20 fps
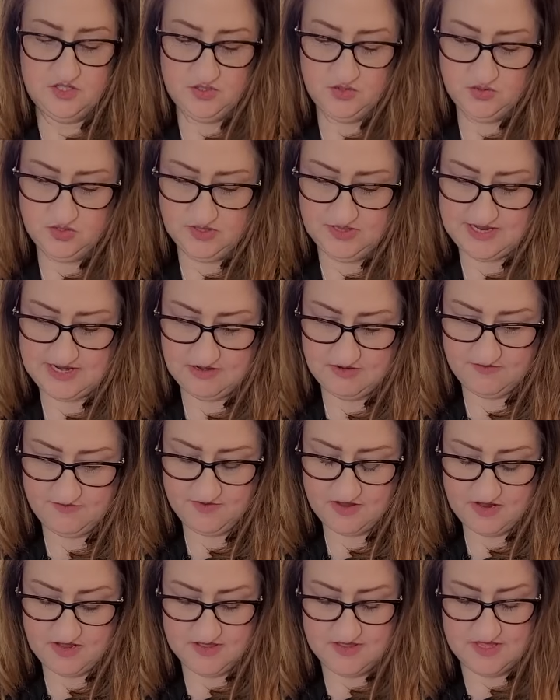to
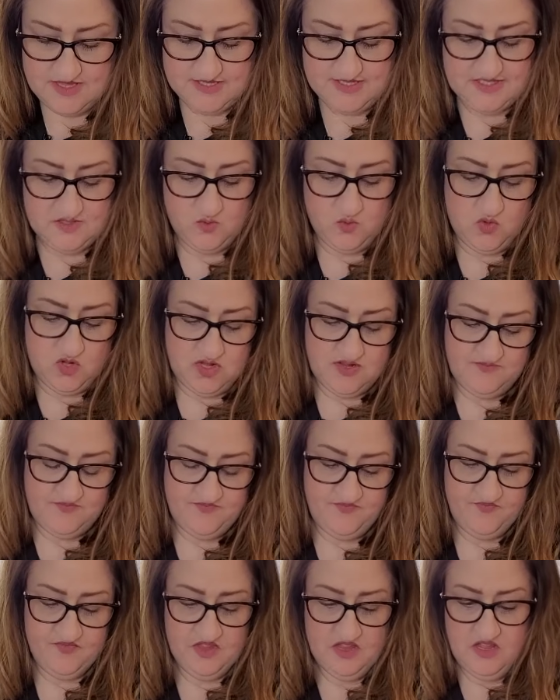clarify this
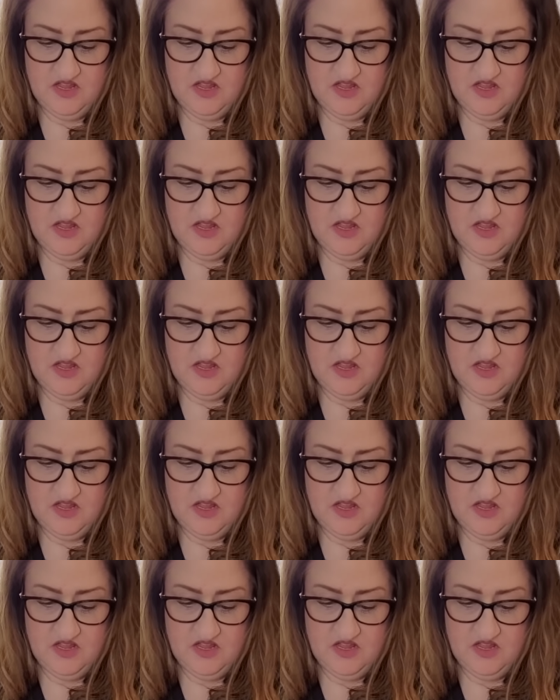one.